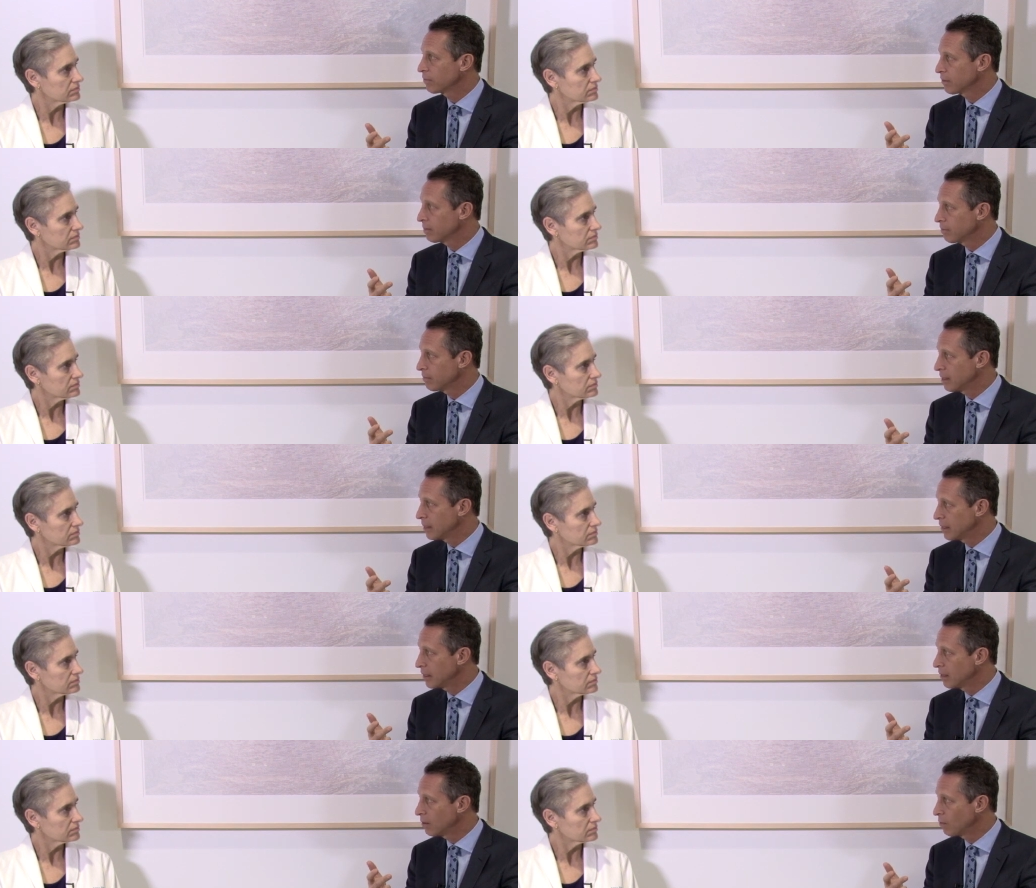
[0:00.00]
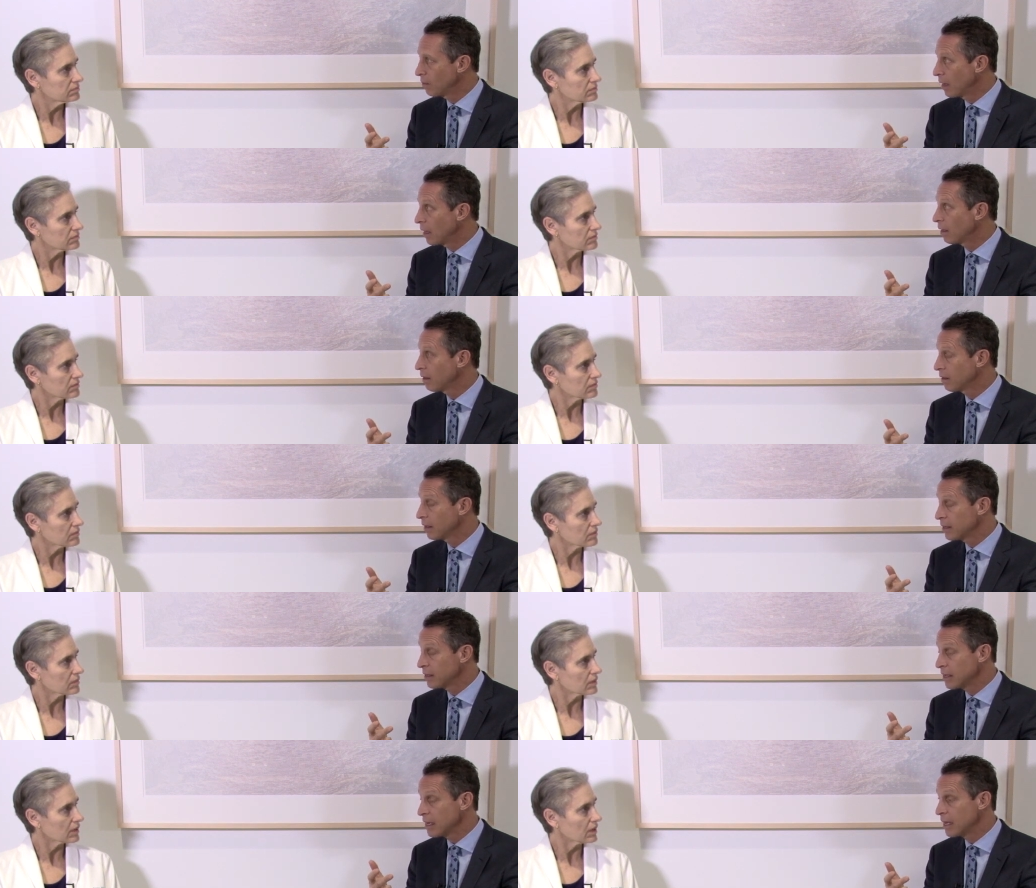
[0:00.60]
Speaker 1: from eating
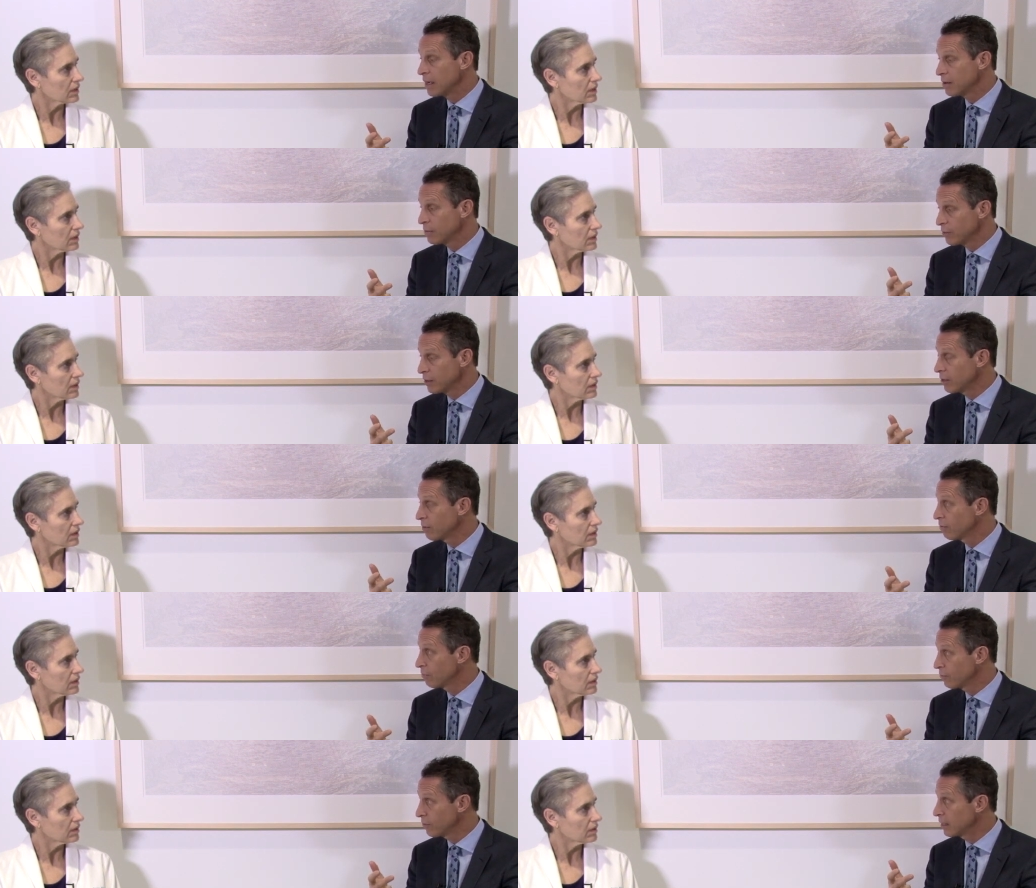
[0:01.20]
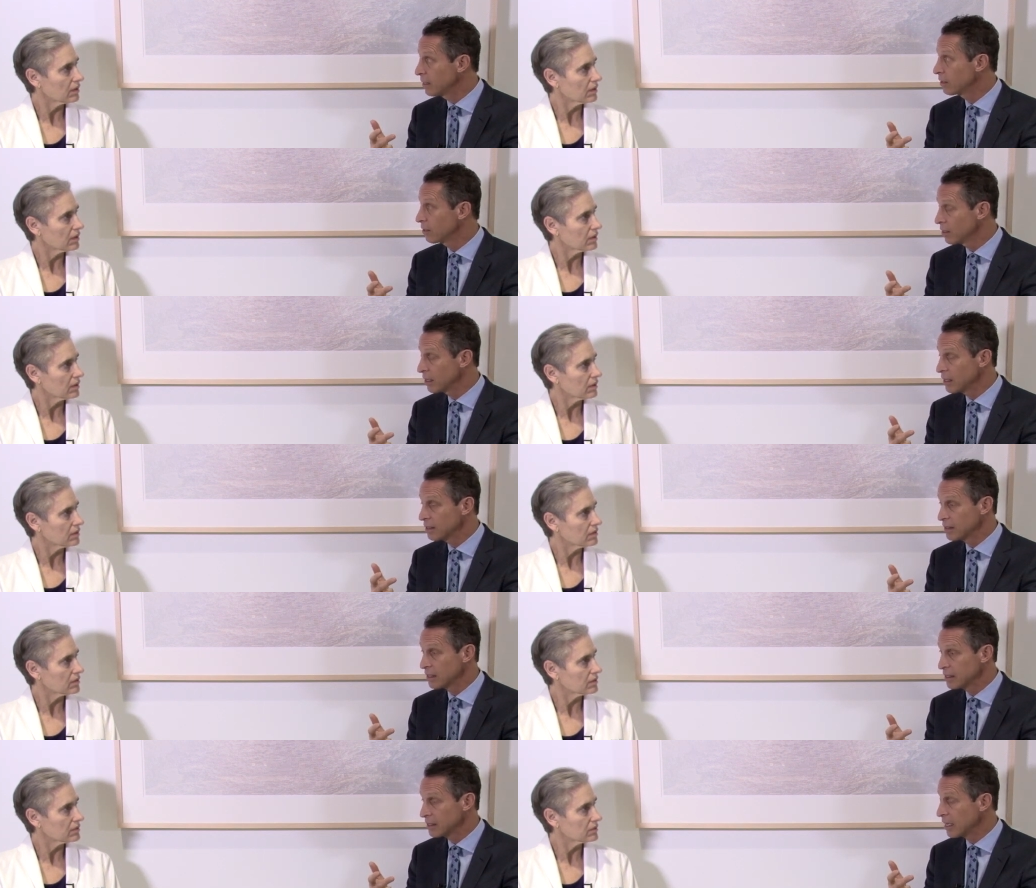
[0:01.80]
well. And yet, when you, we
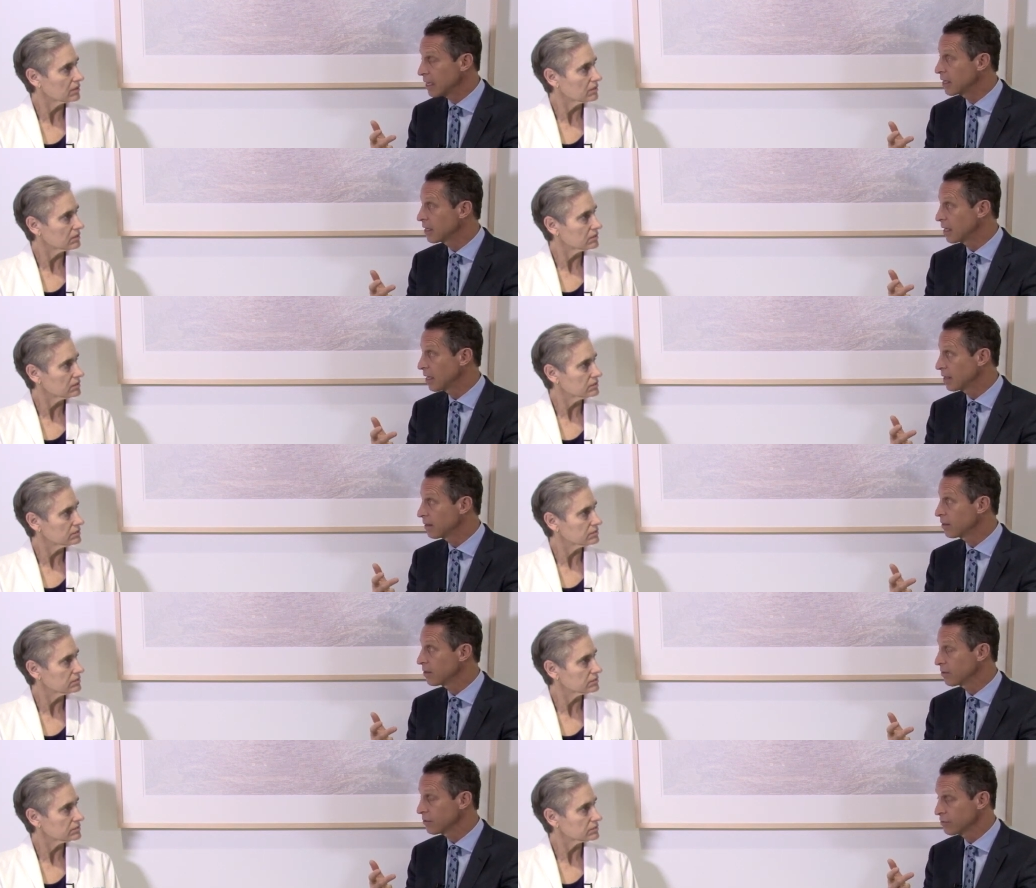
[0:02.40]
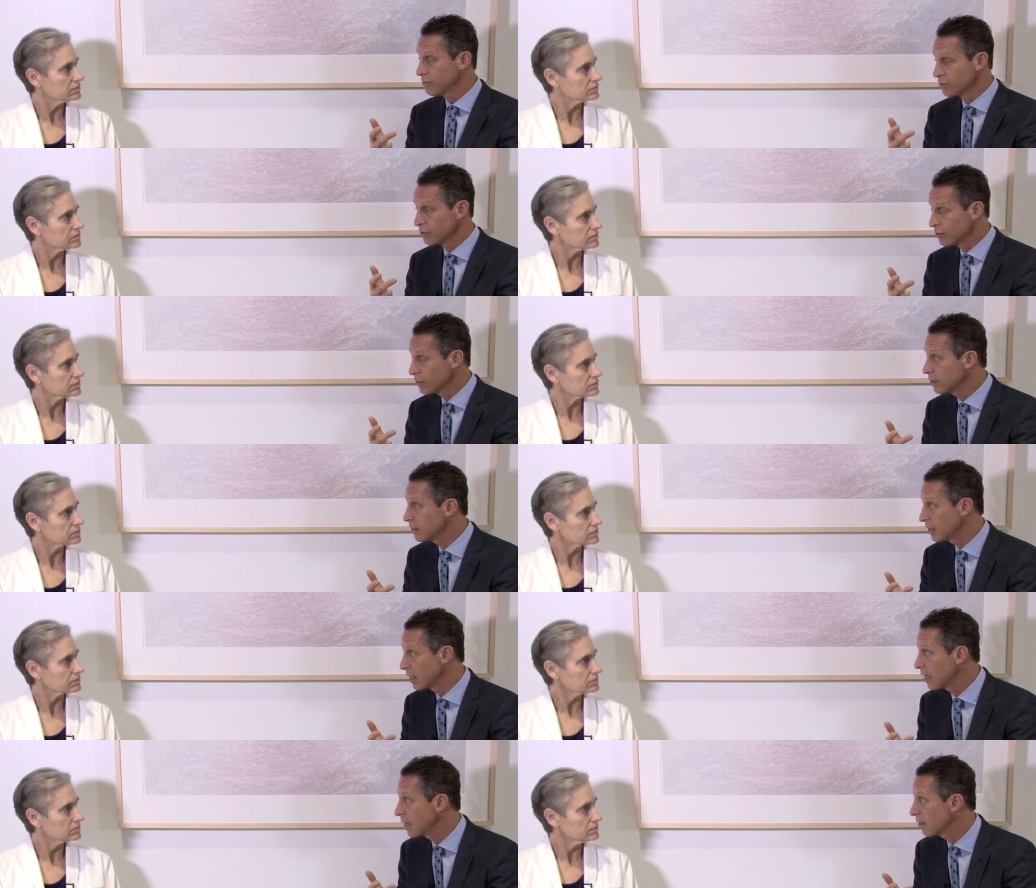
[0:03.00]
look at the data, and there's
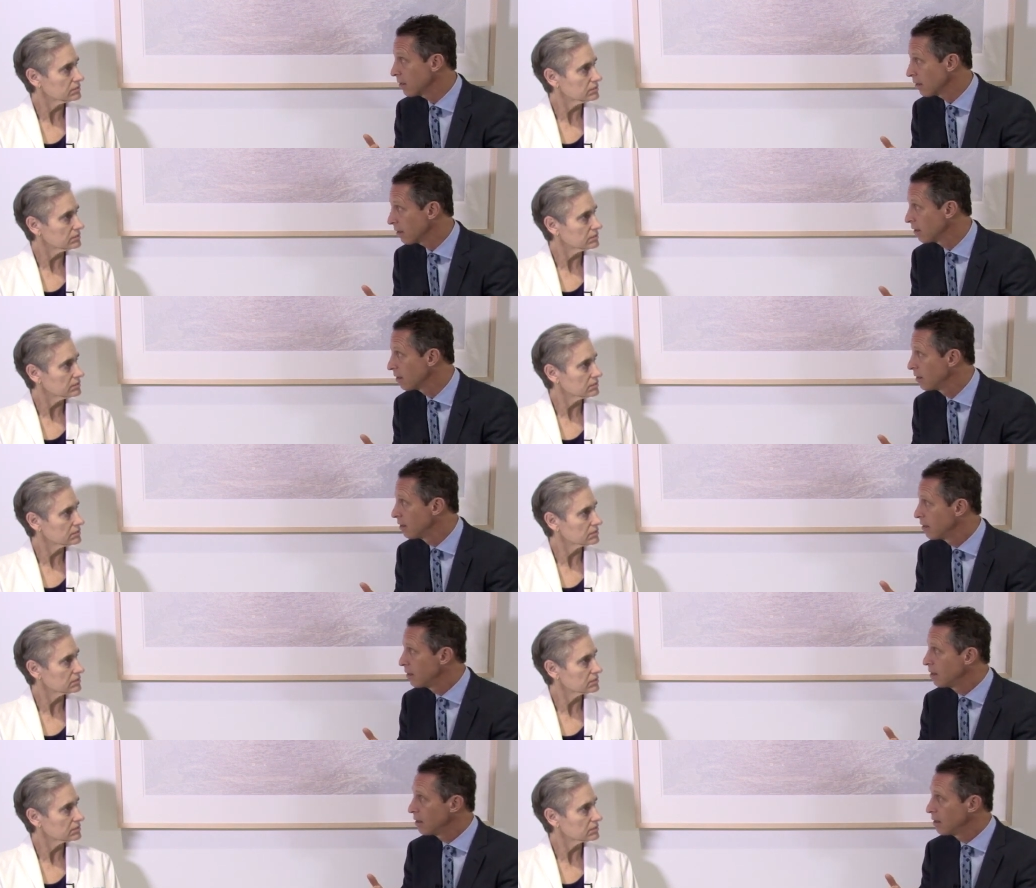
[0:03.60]
good data,